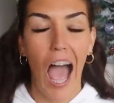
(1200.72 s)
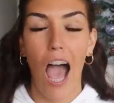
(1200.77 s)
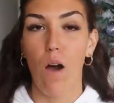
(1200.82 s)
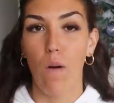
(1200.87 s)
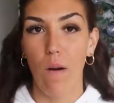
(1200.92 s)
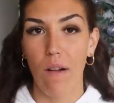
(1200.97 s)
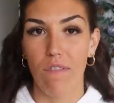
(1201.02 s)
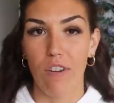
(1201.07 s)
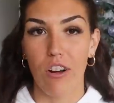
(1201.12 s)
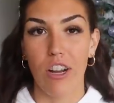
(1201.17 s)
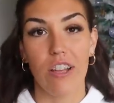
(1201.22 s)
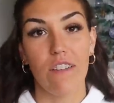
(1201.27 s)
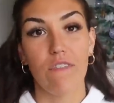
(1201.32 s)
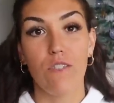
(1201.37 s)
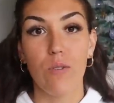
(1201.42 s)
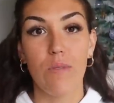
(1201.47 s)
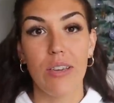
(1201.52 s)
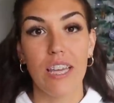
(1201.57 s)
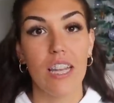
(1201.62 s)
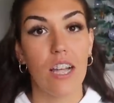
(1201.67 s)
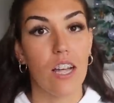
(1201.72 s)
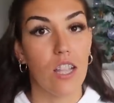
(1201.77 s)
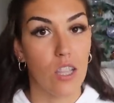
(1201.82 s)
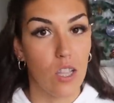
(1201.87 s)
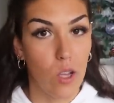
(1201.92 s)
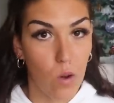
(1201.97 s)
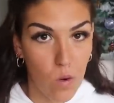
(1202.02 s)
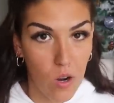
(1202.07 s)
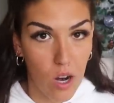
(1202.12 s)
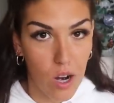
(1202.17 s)
However, if you eat a
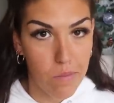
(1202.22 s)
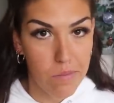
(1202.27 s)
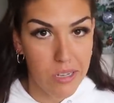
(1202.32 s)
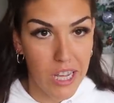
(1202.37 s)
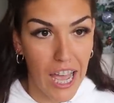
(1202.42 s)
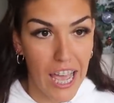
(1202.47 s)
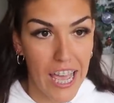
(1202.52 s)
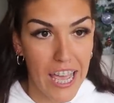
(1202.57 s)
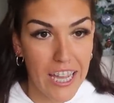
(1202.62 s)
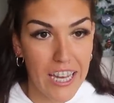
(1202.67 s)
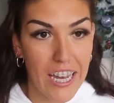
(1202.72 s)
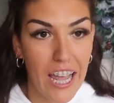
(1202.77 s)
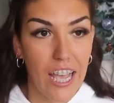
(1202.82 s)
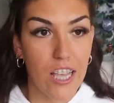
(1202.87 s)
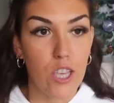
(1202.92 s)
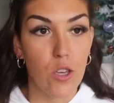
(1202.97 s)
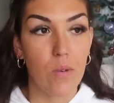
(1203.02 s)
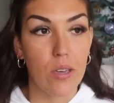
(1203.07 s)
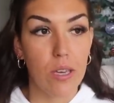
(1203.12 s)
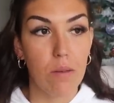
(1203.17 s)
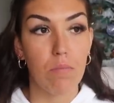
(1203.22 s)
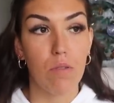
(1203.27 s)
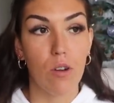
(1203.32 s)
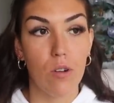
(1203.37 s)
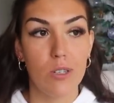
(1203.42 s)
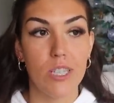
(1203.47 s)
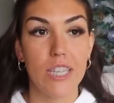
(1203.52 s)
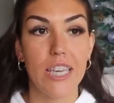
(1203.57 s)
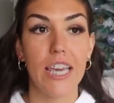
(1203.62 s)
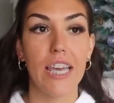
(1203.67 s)
low carb diet and you eat
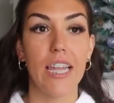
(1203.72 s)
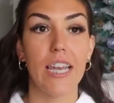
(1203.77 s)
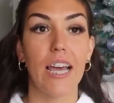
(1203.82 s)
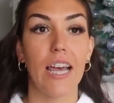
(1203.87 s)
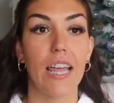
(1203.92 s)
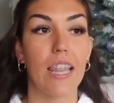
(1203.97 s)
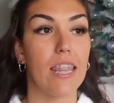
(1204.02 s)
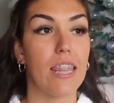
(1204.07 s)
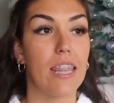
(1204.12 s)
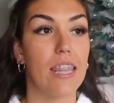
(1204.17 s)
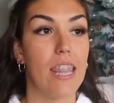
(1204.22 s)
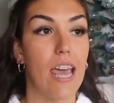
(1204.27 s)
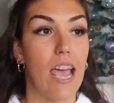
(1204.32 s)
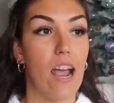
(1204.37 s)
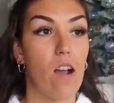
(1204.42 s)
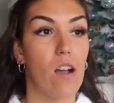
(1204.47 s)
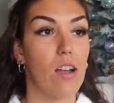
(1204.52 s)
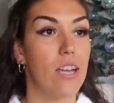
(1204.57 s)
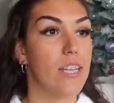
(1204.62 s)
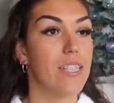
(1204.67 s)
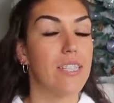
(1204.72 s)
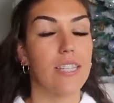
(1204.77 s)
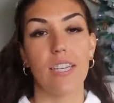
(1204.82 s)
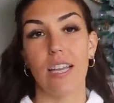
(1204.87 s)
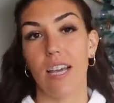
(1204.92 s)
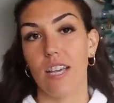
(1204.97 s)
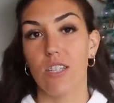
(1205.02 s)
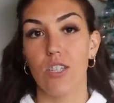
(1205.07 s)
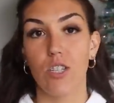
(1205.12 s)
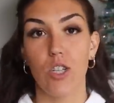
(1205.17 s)
protein, there is
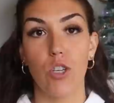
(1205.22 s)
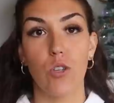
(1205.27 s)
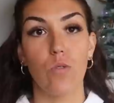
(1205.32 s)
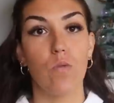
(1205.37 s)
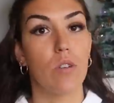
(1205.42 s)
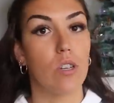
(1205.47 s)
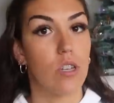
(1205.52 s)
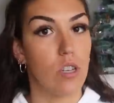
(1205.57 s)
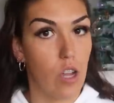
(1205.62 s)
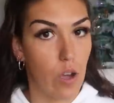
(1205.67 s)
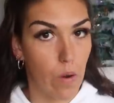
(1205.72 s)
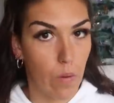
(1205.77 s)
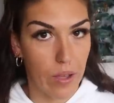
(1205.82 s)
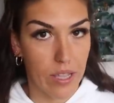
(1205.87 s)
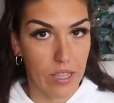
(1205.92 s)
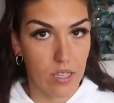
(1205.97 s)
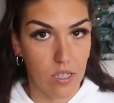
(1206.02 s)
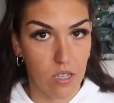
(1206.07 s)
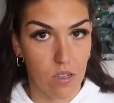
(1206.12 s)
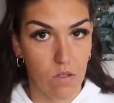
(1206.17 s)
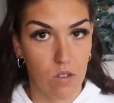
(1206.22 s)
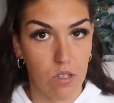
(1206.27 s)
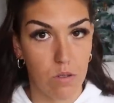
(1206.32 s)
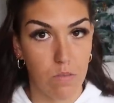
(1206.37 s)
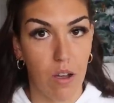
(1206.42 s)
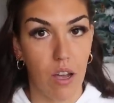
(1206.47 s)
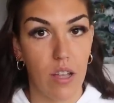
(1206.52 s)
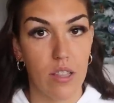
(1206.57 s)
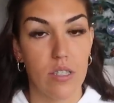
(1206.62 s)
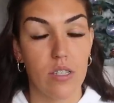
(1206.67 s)
next to no insulin
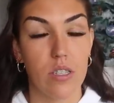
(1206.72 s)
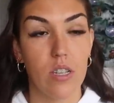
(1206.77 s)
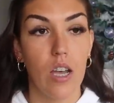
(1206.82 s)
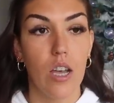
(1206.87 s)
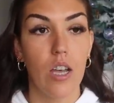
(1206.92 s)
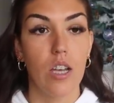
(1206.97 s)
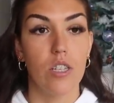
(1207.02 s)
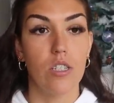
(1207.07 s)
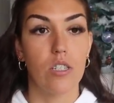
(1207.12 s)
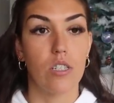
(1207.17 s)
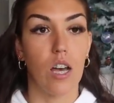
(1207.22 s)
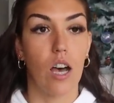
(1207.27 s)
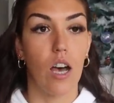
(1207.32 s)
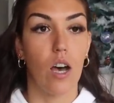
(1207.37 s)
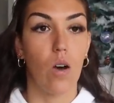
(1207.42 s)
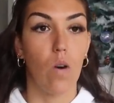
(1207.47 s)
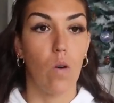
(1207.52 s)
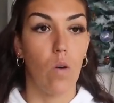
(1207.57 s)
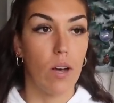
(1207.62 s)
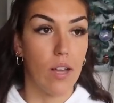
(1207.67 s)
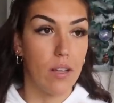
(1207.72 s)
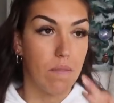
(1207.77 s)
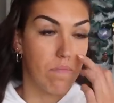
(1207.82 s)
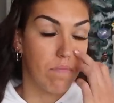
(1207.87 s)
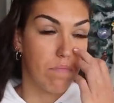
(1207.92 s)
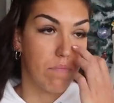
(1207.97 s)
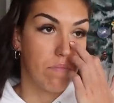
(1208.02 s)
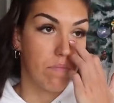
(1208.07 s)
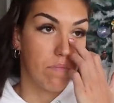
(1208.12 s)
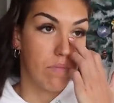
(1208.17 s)
response. So
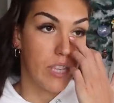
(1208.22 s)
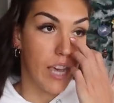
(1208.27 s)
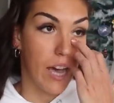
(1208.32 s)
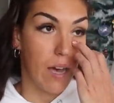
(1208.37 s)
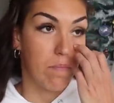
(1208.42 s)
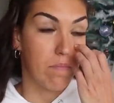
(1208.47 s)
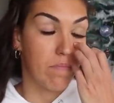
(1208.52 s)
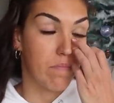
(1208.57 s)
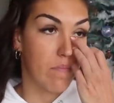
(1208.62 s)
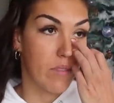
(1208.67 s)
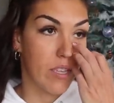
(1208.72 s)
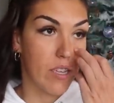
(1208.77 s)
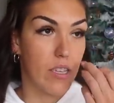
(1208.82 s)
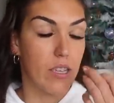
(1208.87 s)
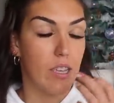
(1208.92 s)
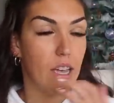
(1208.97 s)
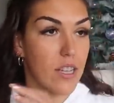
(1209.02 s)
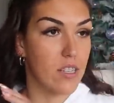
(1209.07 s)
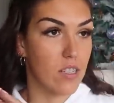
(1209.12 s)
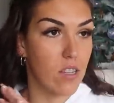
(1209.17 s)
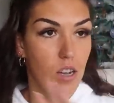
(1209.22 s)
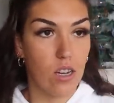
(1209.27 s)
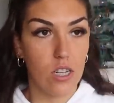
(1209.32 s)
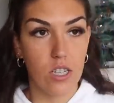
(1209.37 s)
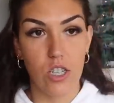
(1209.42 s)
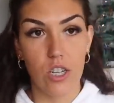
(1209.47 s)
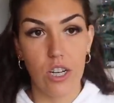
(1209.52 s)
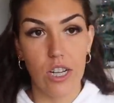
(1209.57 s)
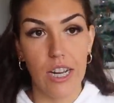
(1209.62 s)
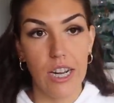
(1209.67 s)
yeah, as long
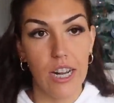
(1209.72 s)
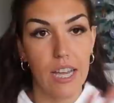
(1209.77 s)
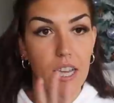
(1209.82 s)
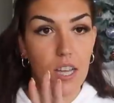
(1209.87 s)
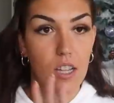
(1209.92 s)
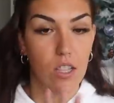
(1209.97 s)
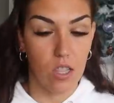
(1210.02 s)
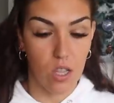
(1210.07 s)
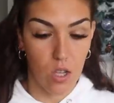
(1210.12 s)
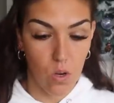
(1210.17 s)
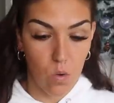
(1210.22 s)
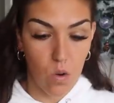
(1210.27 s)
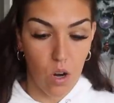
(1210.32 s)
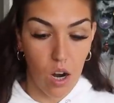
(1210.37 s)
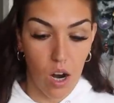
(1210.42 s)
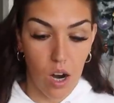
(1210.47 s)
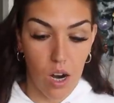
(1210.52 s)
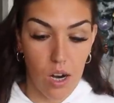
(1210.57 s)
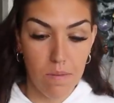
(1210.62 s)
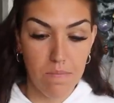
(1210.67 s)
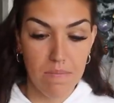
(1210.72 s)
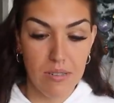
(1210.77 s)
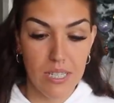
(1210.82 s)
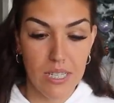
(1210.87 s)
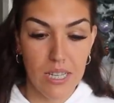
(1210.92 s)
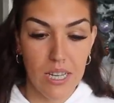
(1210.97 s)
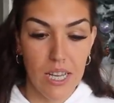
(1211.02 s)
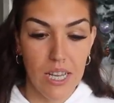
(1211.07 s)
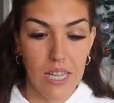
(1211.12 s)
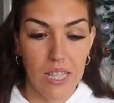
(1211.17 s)
as you're eating low
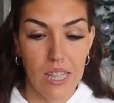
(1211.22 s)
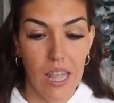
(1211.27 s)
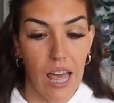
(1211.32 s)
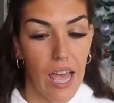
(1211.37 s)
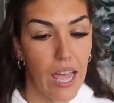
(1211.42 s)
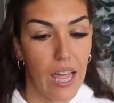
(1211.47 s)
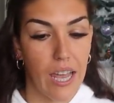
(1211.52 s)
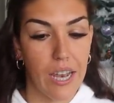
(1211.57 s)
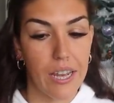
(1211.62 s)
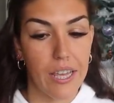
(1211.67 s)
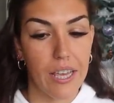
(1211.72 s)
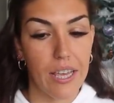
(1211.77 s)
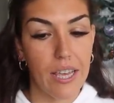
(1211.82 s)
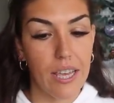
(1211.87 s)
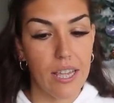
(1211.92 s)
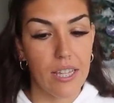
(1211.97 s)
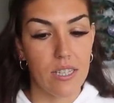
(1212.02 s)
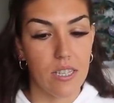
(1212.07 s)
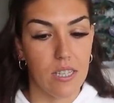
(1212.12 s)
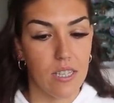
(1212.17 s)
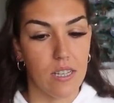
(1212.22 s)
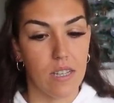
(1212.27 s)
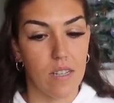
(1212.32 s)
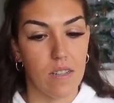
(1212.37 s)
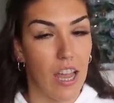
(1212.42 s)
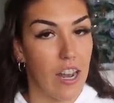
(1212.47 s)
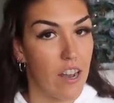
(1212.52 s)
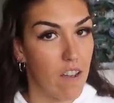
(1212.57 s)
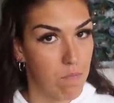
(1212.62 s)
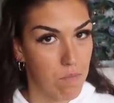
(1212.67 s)
carbs, then eat
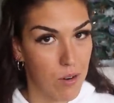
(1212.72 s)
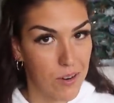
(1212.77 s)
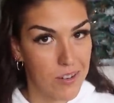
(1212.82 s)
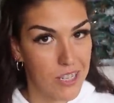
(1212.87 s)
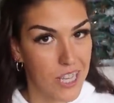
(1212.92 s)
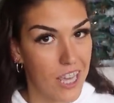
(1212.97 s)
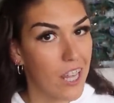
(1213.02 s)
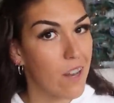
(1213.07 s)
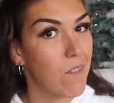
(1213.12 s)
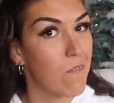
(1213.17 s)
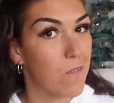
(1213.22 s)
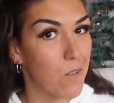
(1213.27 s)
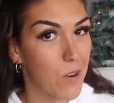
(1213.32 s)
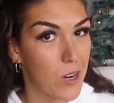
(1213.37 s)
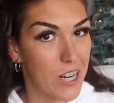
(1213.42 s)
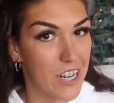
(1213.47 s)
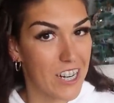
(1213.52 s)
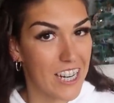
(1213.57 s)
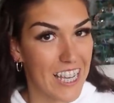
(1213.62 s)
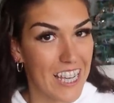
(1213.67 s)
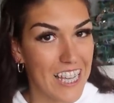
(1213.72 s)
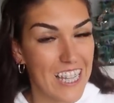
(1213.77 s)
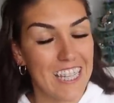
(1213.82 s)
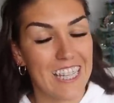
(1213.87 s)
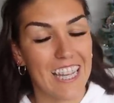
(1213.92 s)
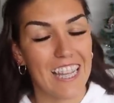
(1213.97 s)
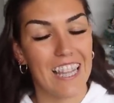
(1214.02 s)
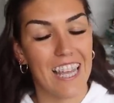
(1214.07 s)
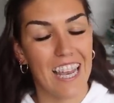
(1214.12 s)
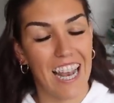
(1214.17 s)
enough protein for your
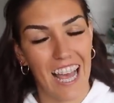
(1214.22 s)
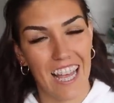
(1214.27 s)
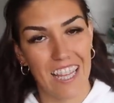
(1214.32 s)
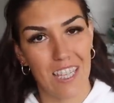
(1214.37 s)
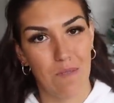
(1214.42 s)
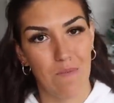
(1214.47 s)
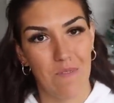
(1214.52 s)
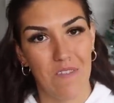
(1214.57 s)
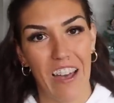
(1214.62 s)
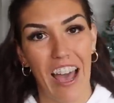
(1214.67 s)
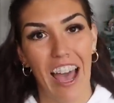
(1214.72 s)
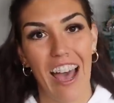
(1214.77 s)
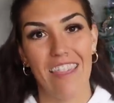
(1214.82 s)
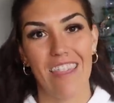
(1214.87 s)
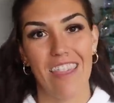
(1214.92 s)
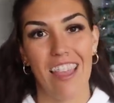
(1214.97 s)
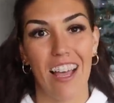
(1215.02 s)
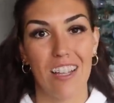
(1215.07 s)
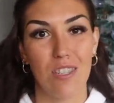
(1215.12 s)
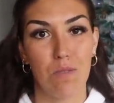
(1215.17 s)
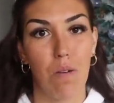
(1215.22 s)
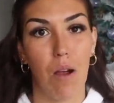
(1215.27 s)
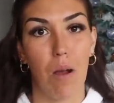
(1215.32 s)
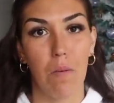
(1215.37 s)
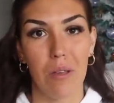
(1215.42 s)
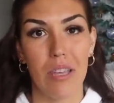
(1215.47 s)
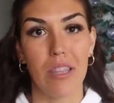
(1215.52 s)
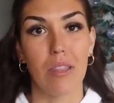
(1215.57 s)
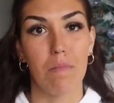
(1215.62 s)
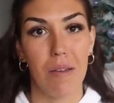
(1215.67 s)
needs and then add some fat. That's
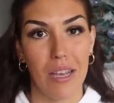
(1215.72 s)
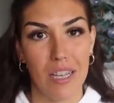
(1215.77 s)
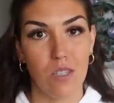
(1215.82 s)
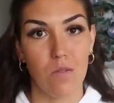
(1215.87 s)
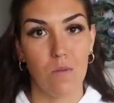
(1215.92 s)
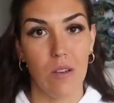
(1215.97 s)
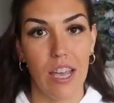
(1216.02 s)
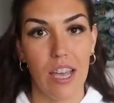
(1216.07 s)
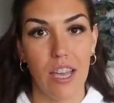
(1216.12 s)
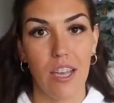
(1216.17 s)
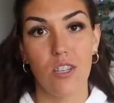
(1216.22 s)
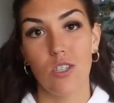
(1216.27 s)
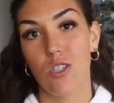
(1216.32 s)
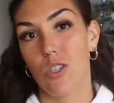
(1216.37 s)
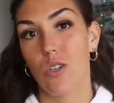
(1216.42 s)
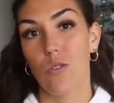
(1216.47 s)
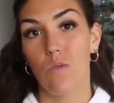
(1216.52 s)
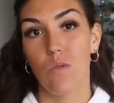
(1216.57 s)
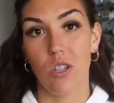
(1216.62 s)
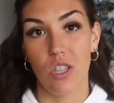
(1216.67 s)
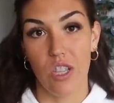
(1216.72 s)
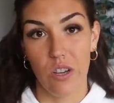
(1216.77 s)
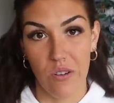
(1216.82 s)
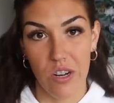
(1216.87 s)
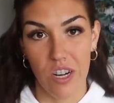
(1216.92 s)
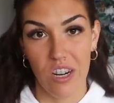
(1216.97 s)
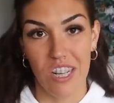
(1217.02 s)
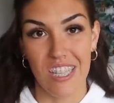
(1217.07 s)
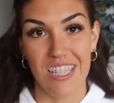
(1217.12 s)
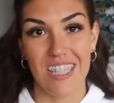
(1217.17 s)
probably the best way to lower
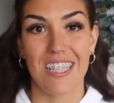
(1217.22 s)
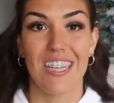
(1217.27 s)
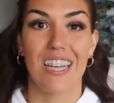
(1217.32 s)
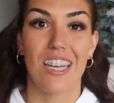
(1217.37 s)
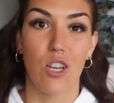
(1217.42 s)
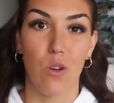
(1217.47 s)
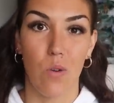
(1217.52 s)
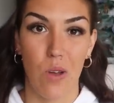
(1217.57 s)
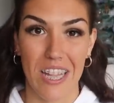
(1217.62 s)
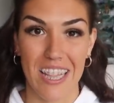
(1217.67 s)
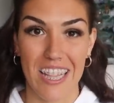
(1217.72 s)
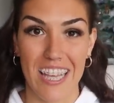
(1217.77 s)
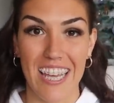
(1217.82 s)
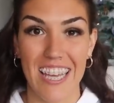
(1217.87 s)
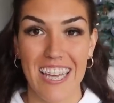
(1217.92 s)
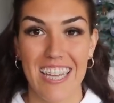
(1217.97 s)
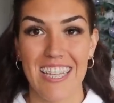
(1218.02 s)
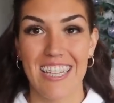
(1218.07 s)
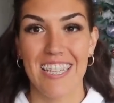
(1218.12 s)
your insulin quickly.